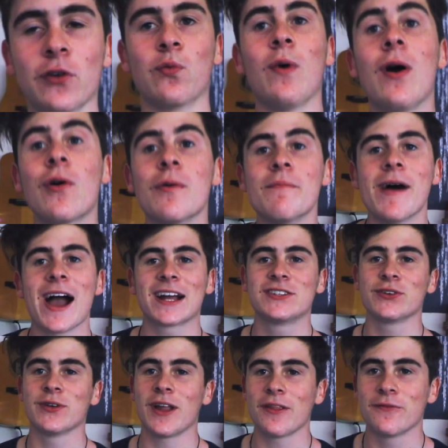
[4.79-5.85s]
Welcome back
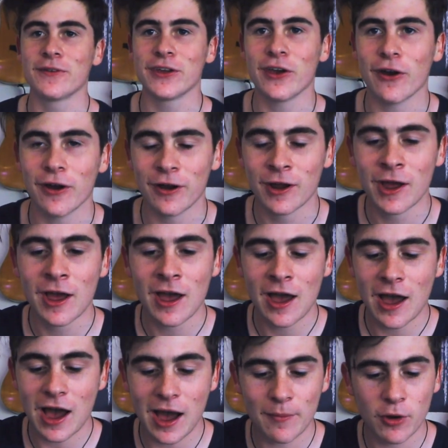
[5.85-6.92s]
to another video.
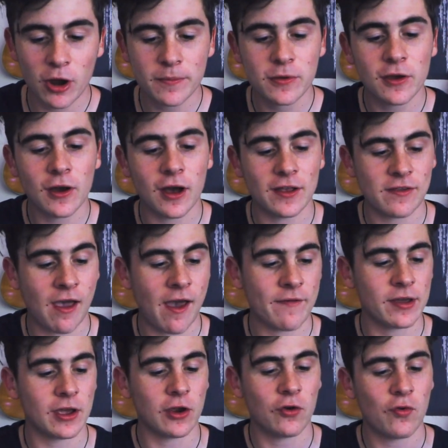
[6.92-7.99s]
Hope you guys are
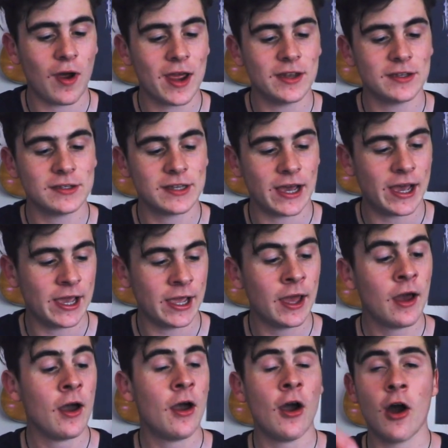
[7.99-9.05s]
having a great day.
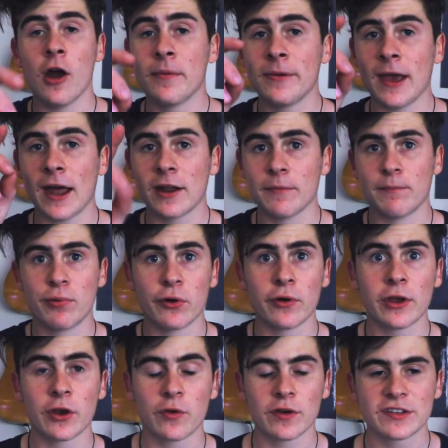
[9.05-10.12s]
Hope you had a
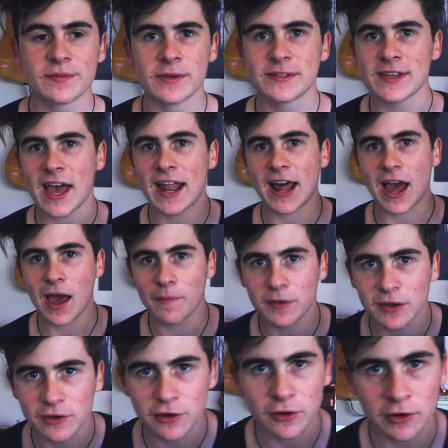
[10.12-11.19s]
brilliant Christmas and a
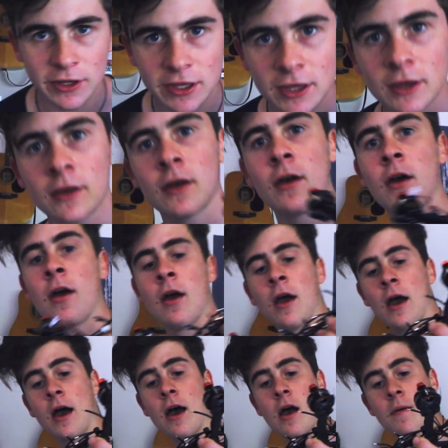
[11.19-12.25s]
happy new year.
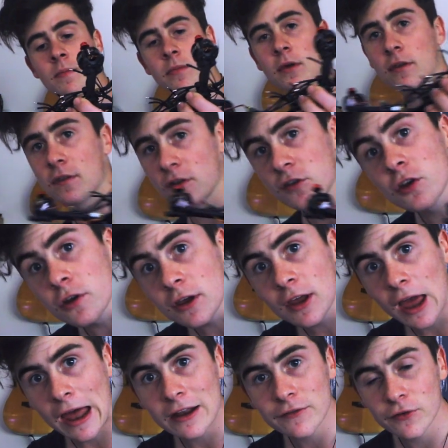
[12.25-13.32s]
It's a
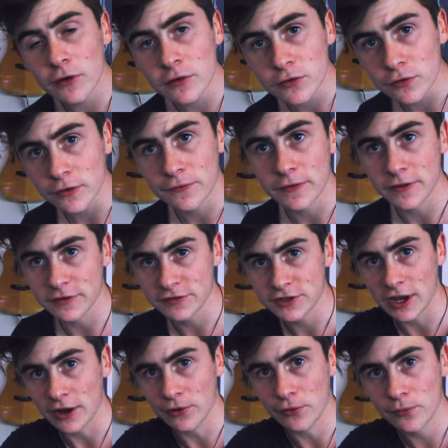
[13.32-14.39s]
2-year anniversary for this
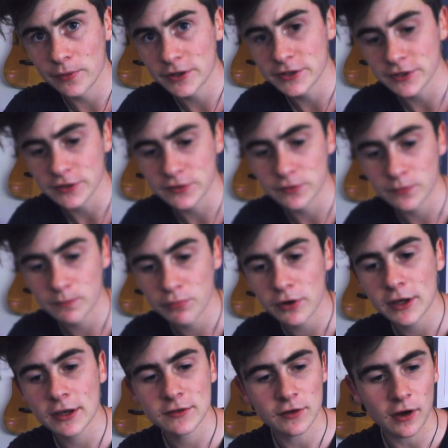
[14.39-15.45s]
channel, which is
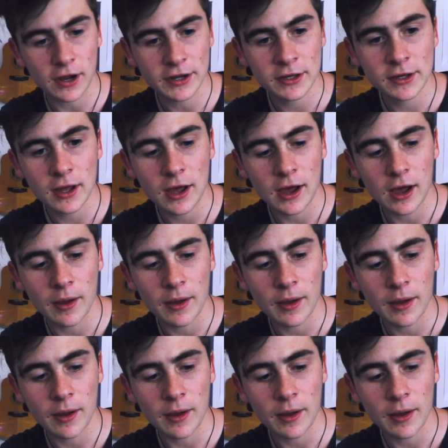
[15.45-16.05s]
pretty exciting.